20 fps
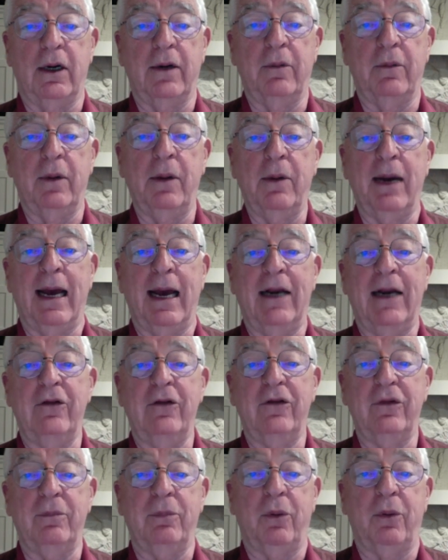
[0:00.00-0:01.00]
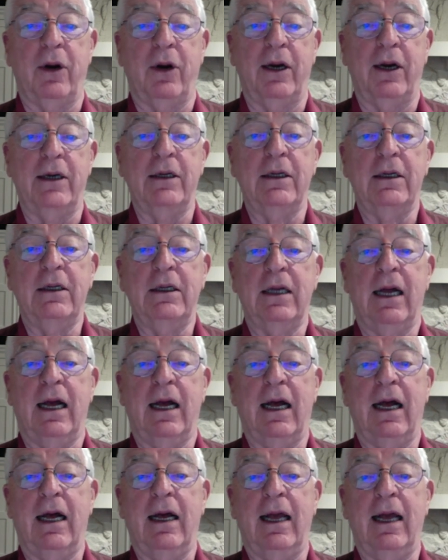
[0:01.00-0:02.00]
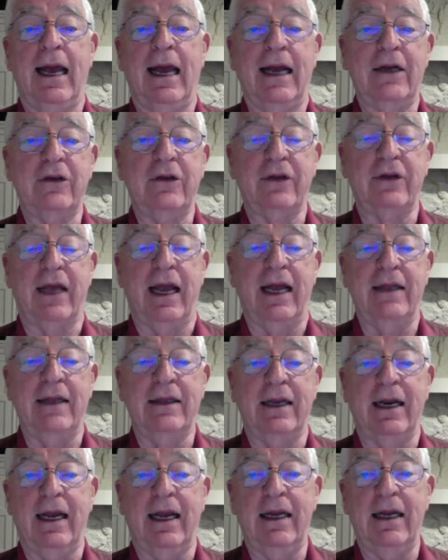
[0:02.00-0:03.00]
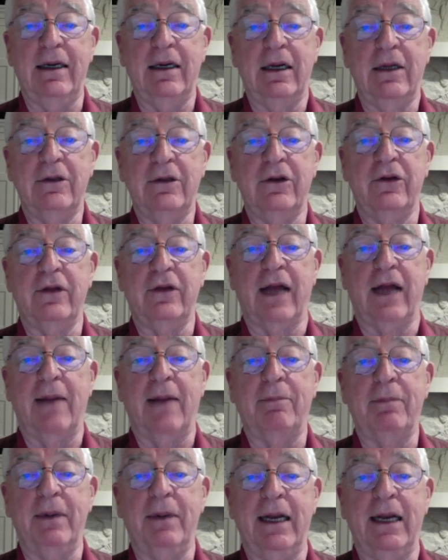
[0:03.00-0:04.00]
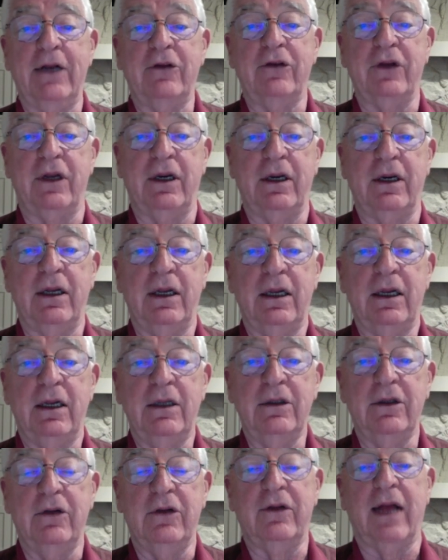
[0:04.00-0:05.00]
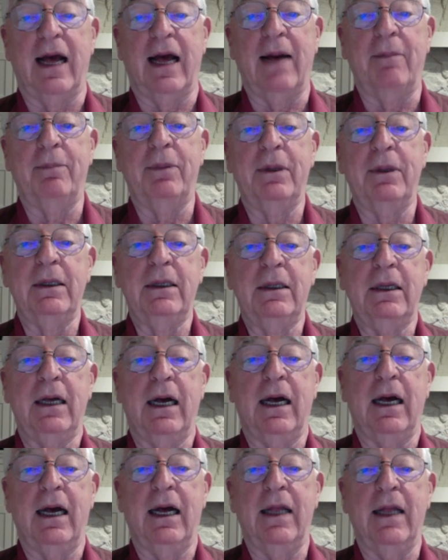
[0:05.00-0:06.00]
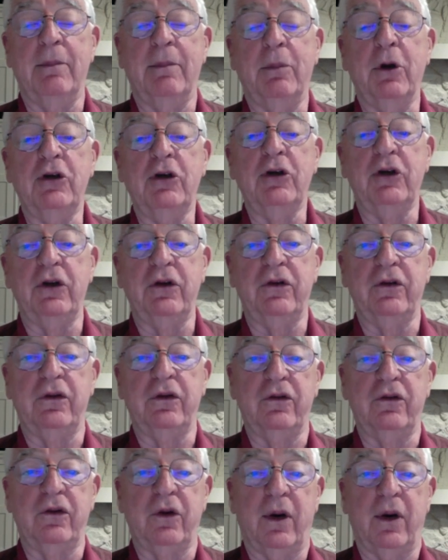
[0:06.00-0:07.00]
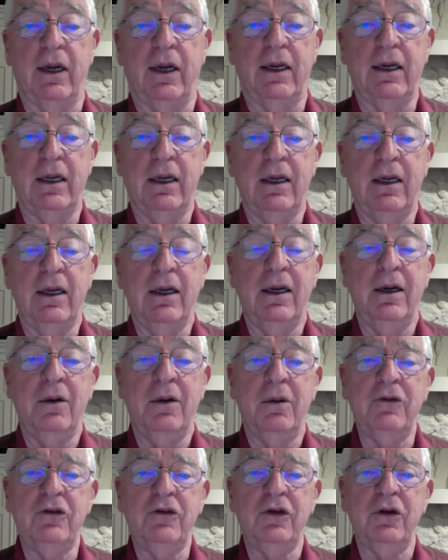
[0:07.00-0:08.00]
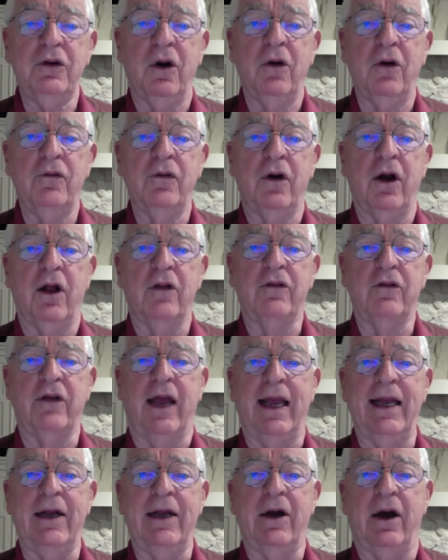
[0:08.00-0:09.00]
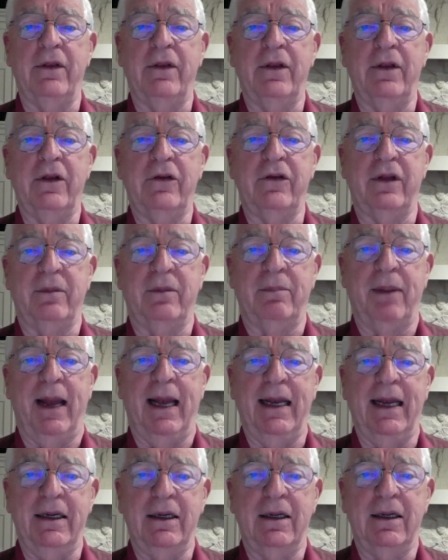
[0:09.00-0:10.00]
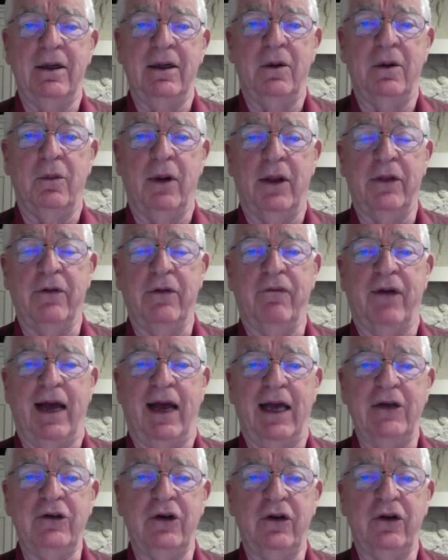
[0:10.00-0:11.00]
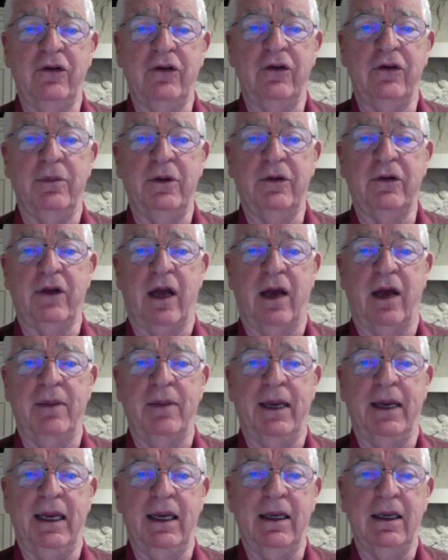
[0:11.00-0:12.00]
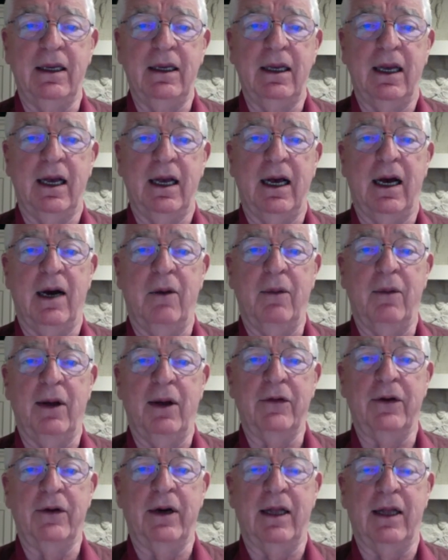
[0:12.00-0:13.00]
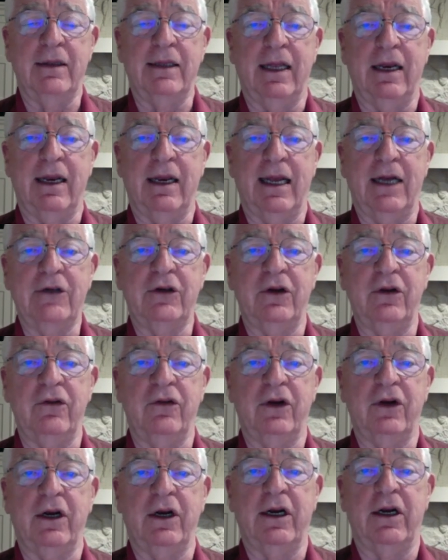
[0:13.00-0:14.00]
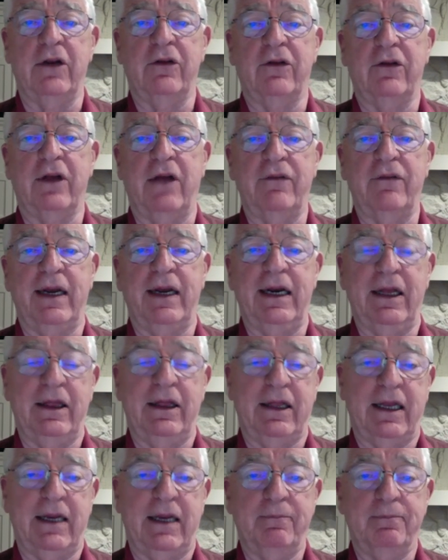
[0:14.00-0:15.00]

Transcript: and we had to support ex-candidate to stop Nixon, to stop the Bushes and so on. What's your overall take on this debate, whether fascism is coming, whether or not the elections are going to solve anything?